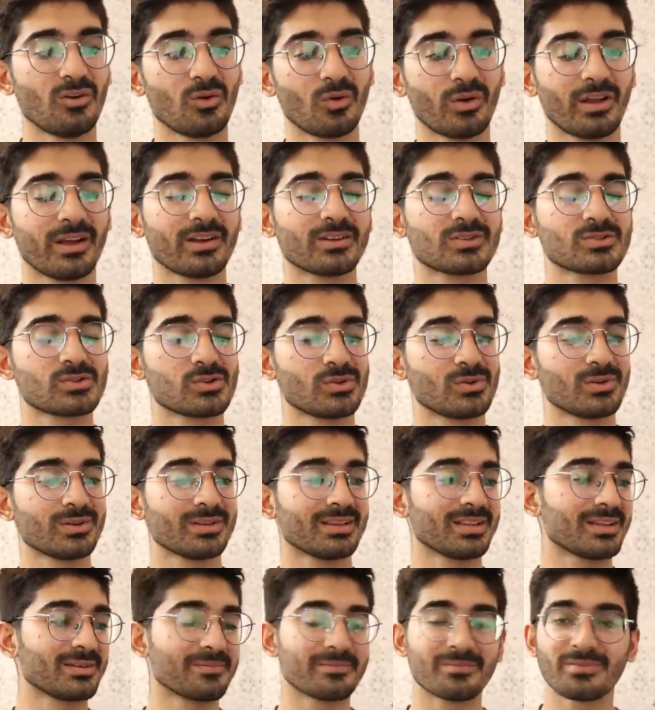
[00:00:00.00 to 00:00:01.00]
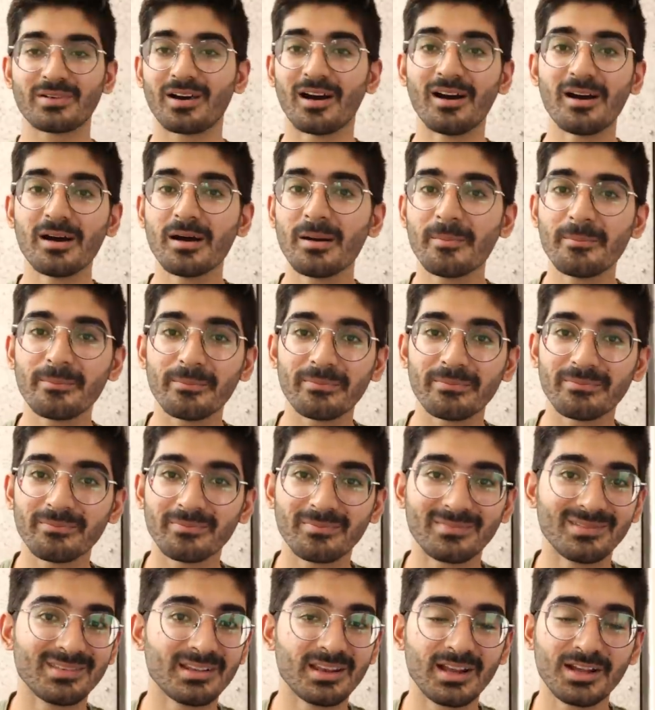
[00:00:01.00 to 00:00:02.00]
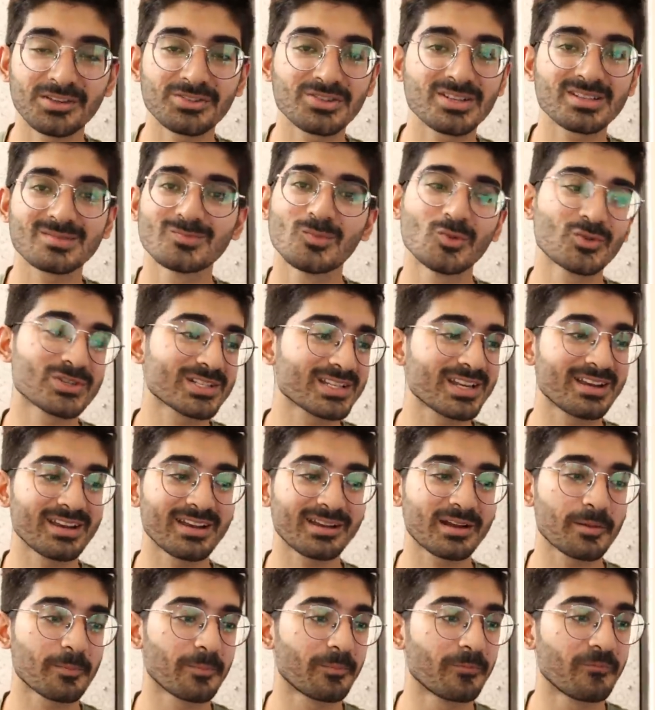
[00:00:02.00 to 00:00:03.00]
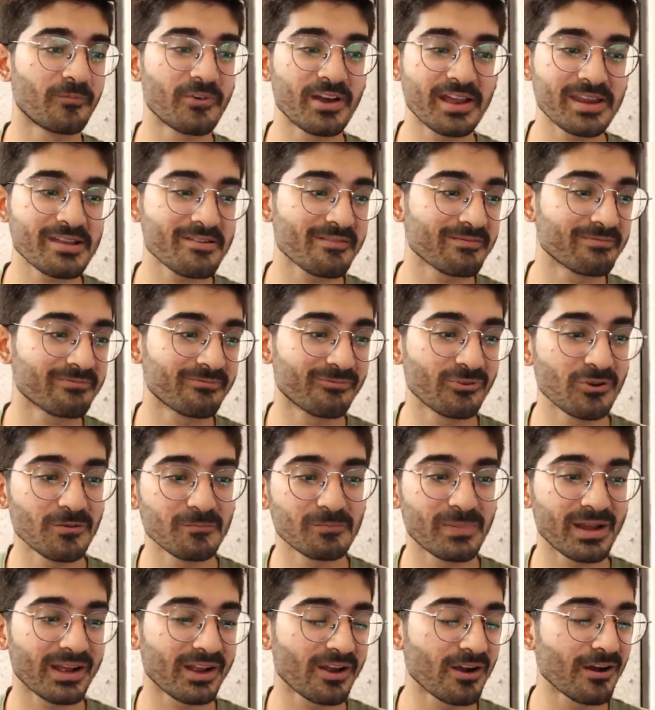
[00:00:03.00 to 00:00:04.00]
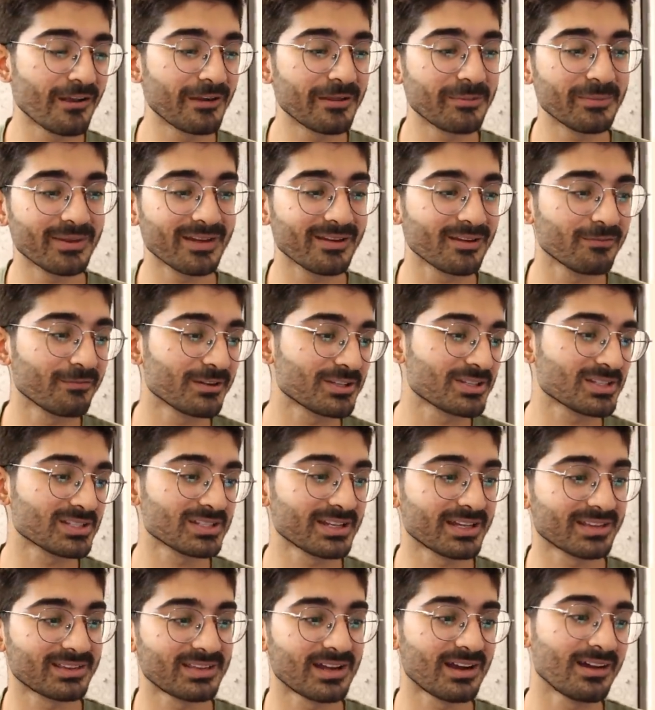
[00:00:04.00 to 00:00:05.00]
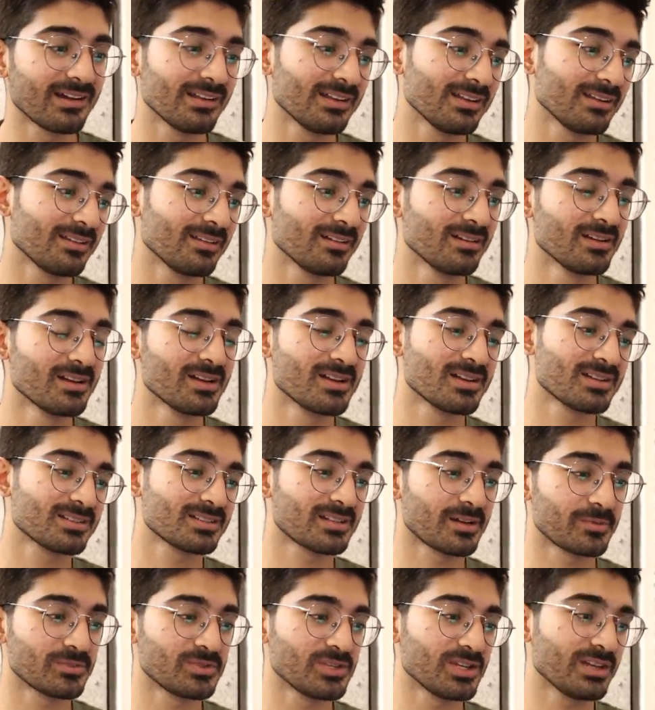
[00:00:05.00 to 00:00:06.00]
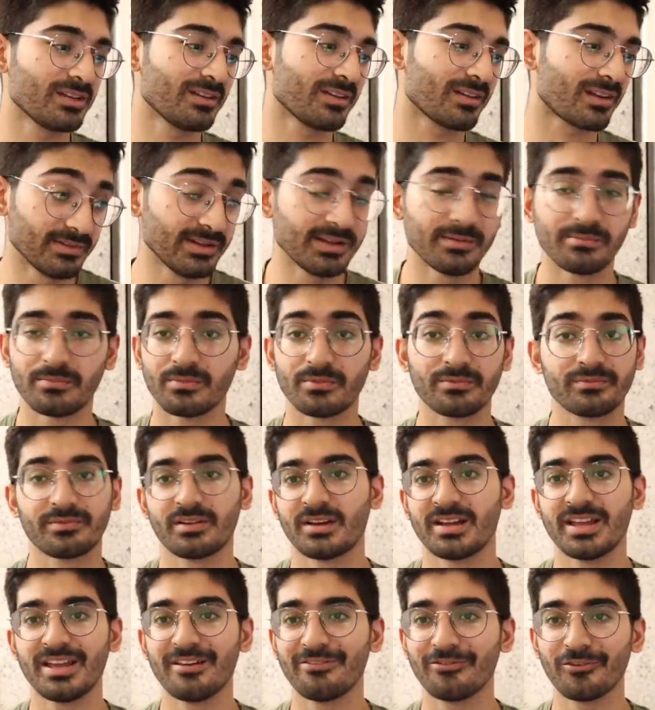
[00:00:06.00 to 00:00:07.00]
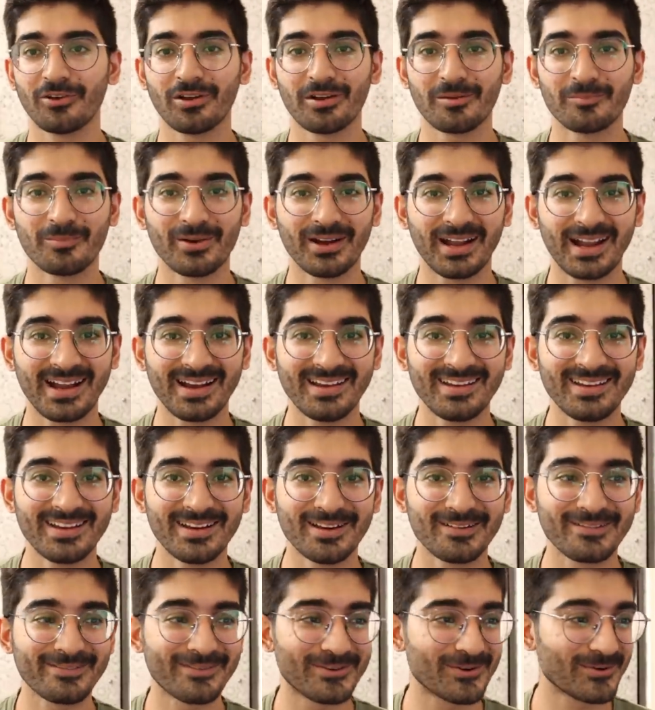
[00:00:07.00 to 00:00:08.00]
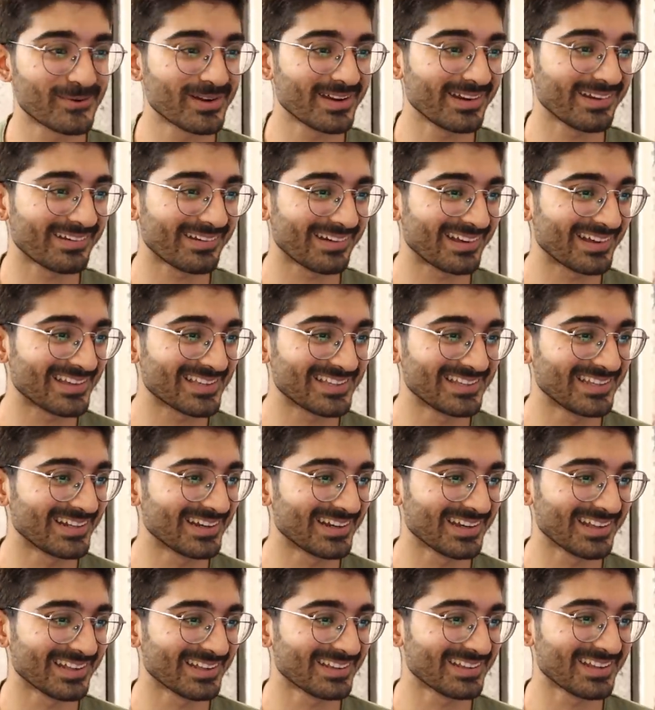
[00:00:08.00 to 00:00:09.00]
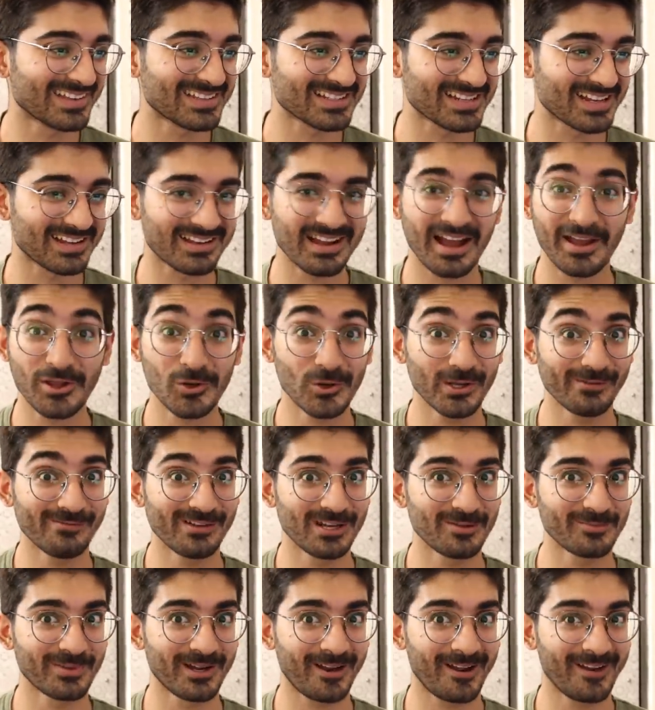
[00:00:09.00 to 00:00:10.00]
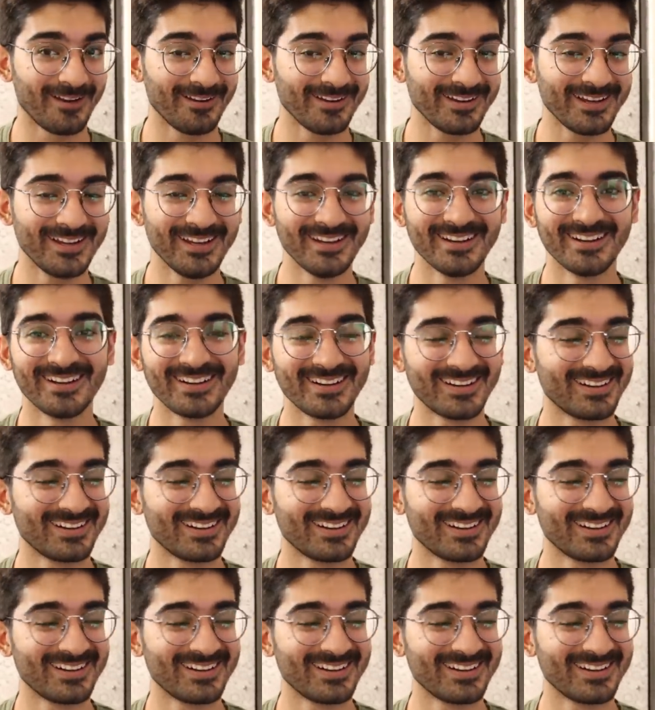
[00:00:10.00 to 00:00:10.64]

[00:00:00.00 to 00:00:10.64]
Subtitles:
Okay, so her lunch is mostly like a very full Bengali meal, which is like dal, sabji. Well, if you're a Bengali and if you don't eat rice, then that's like, are you even a Bengali?